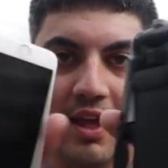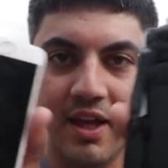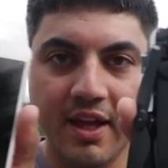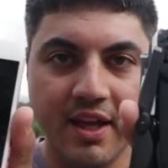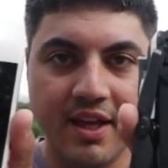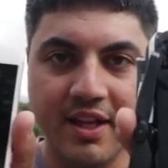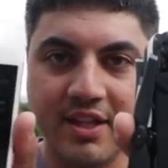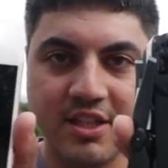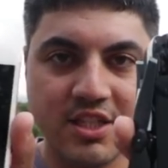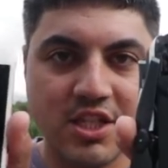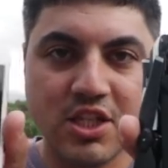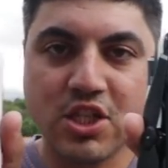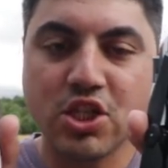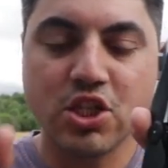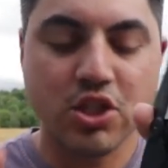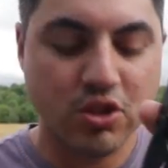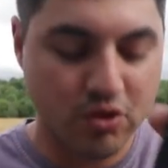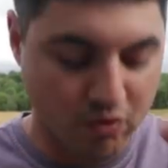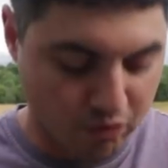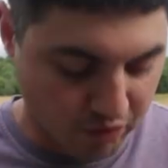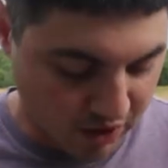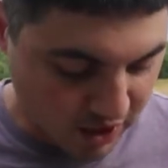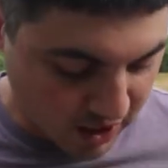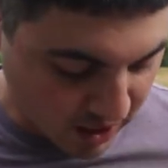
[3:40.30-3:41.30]
It's
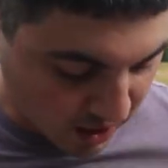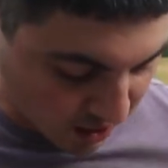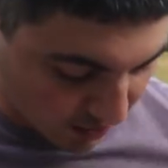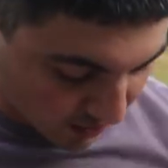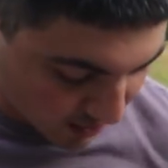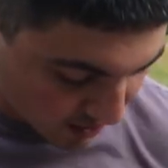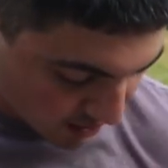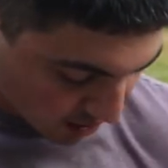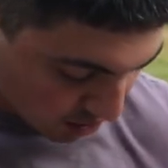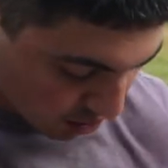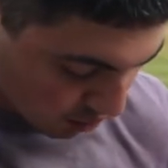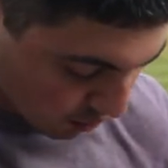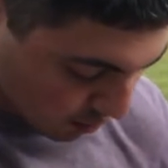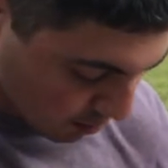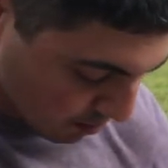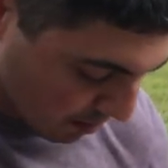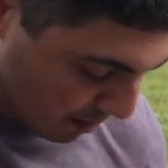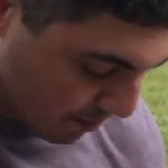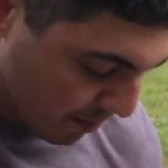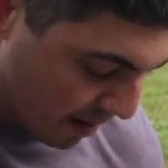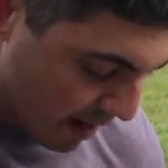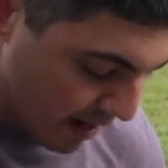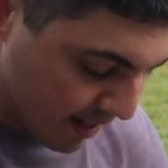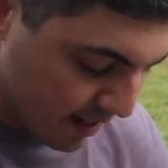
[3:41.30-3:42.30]
ridiculous. I throw it in
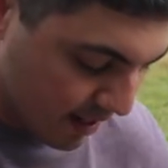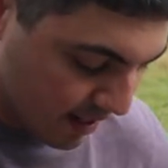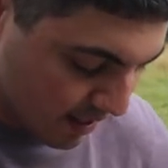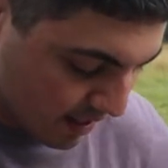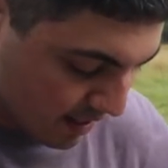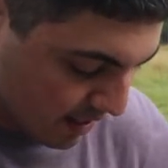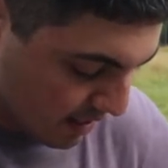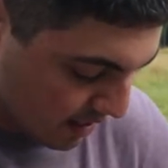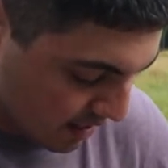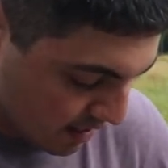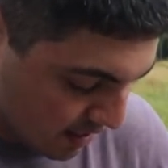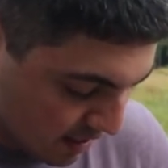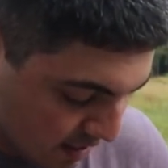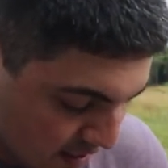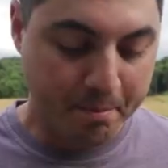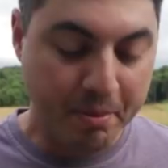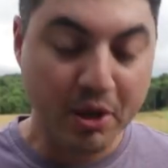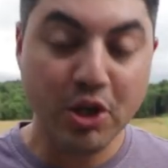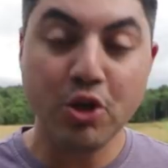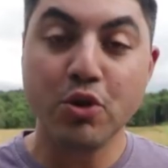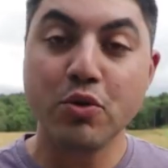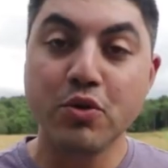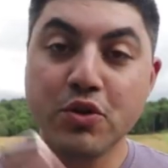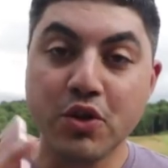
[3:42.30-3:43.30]
my pocket.
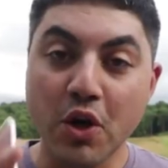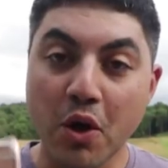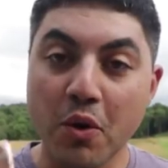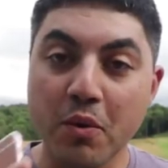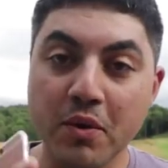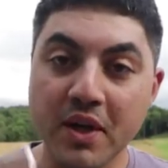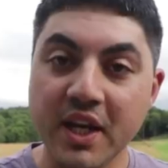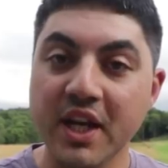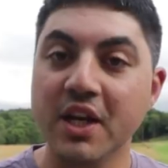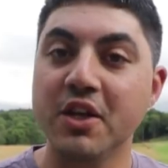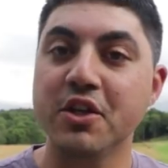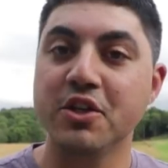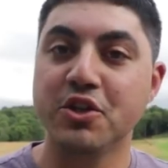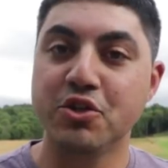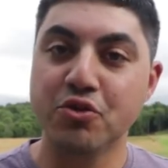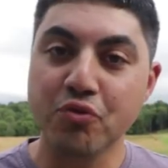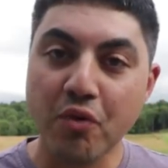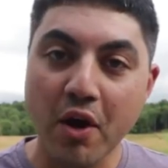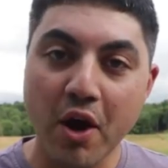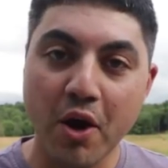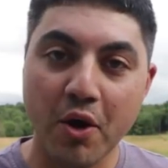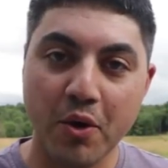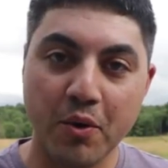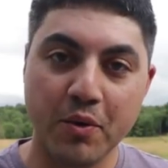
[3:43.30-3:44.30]
But you don't need a
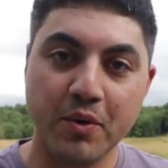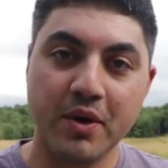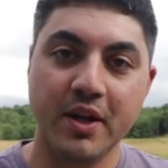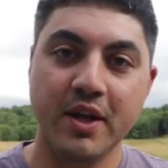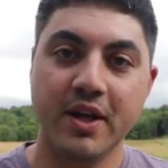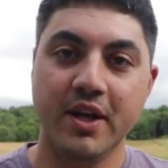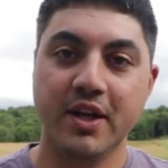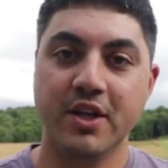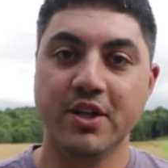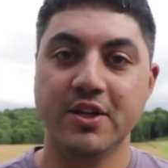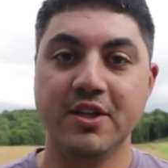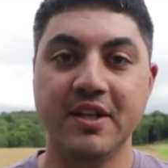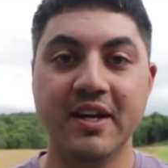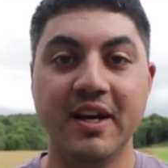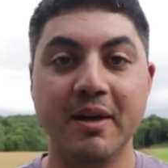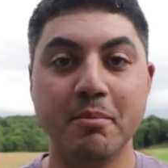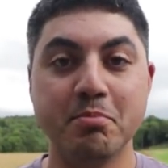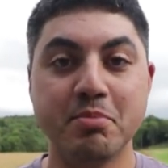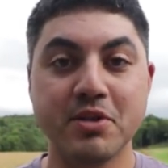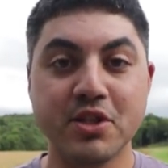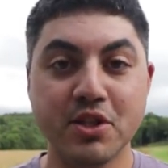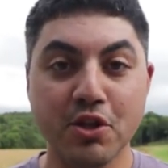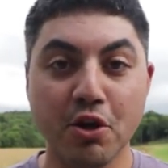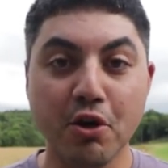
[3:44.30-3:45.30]
drone to
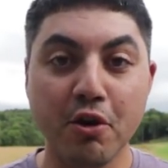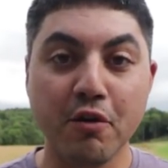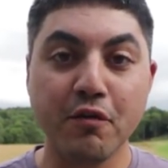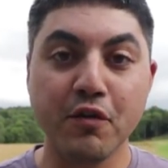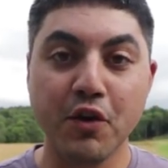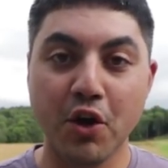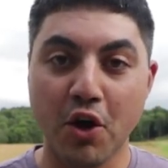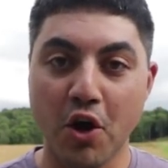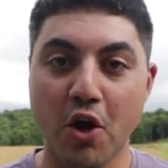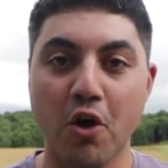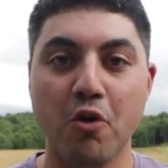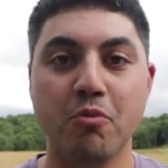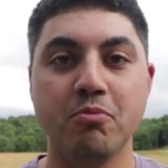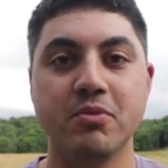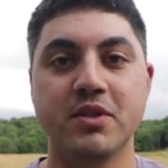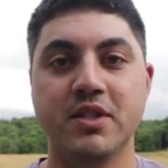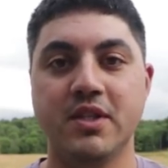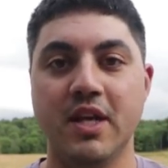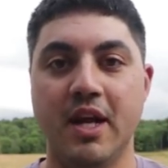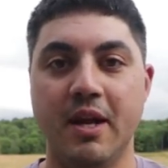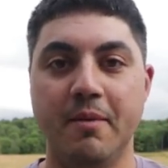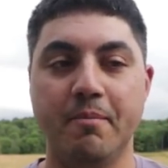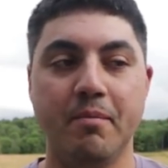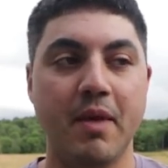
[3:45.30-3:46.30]
observe your
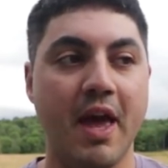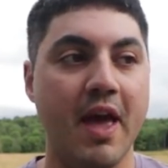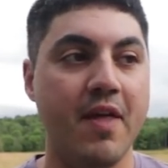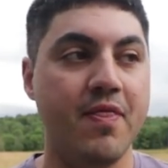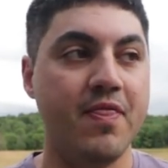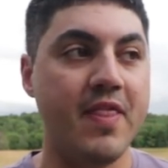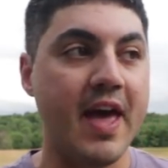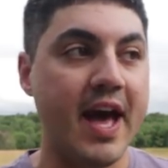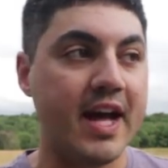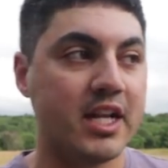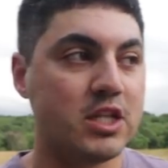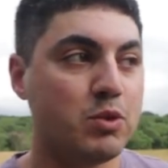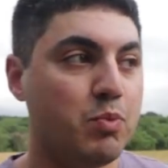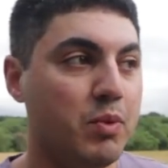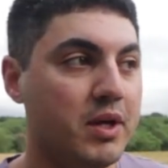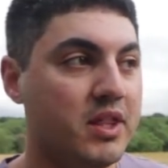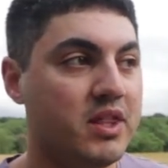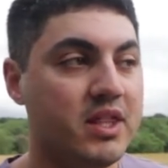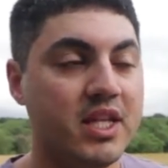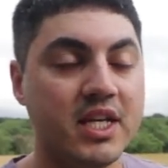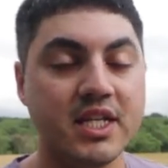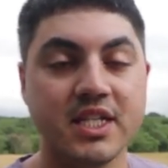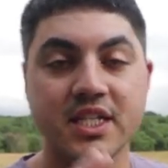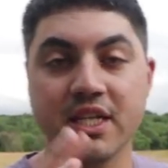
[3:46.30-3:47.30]
homestead. And that's
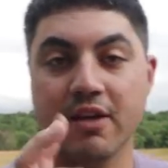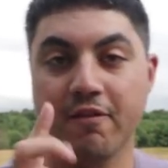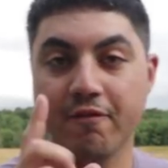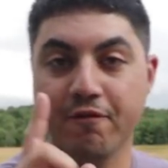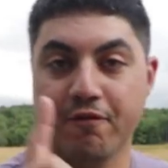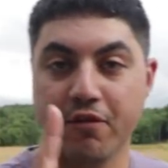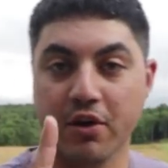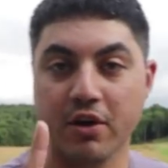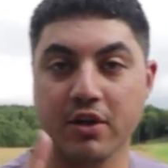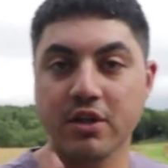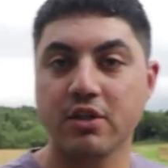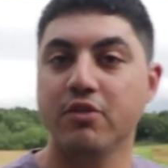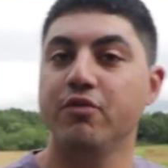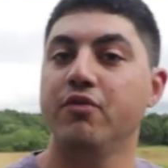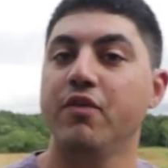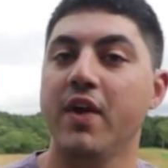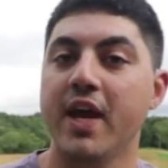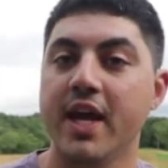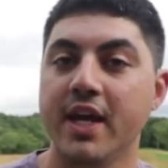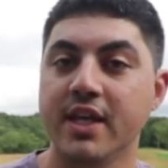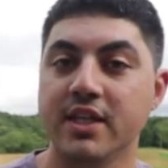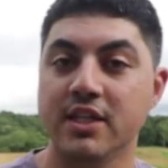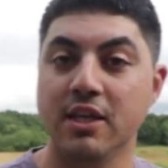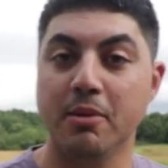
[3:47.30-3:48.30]
what this first
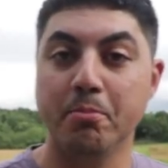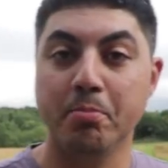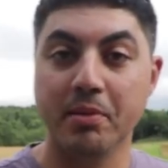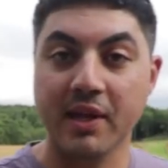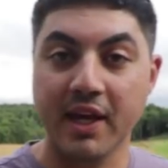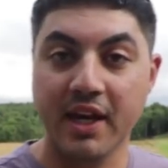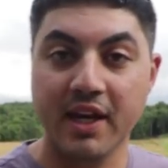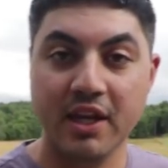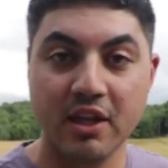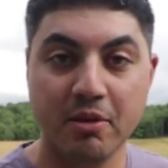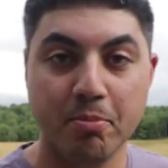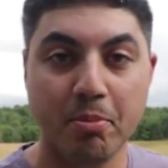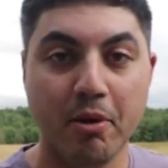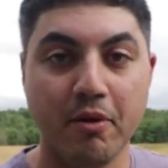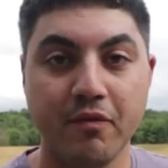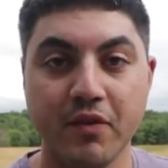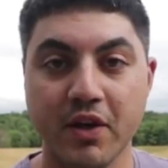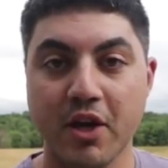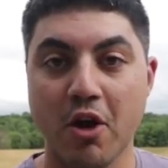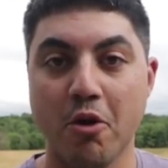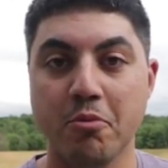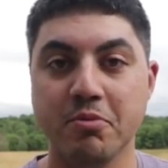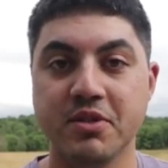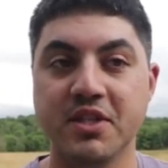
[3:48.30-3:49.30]
phase in planning the
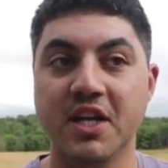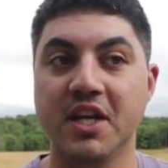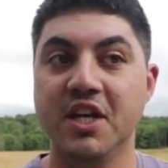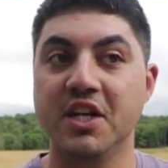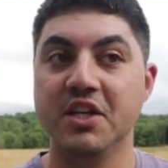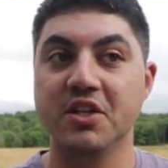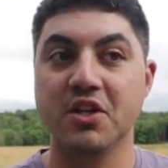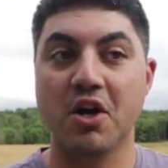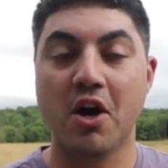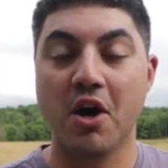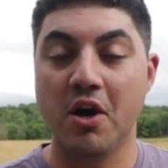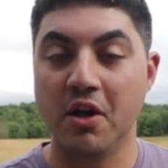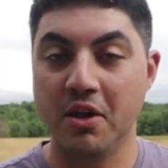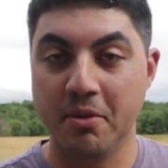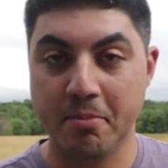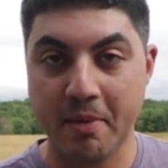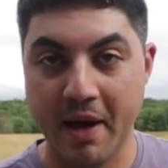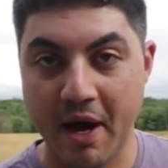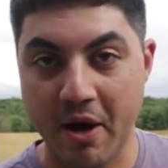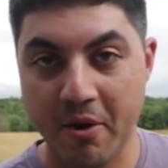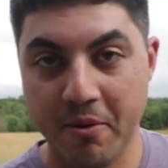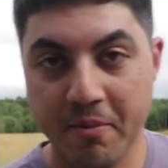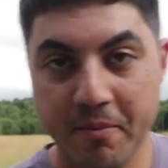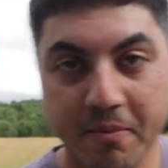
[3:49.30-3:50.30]
perfect homestead is all
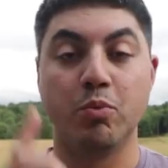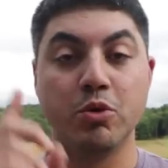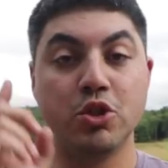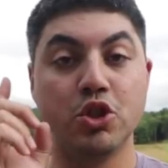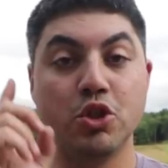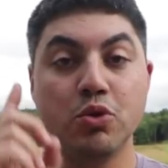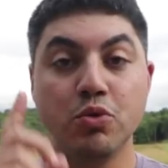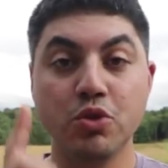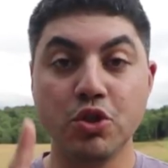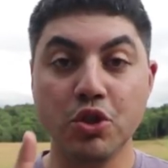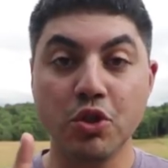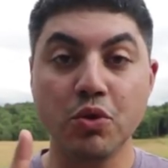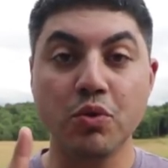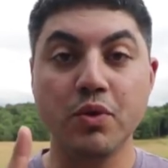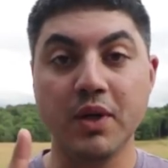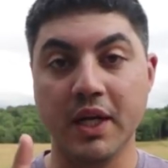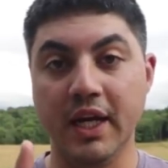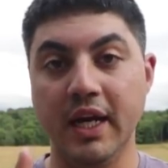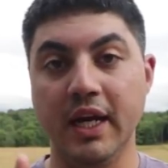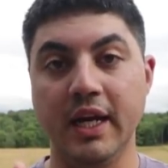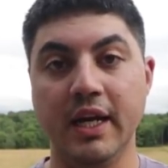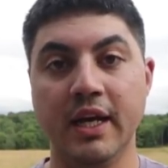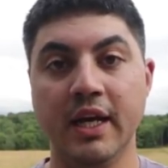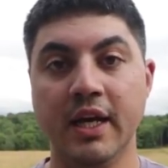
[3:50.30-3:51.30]
about. What you do
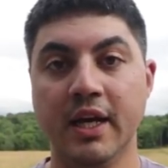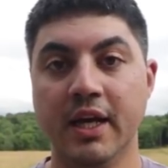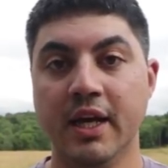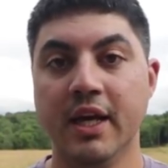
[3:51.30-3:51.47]
need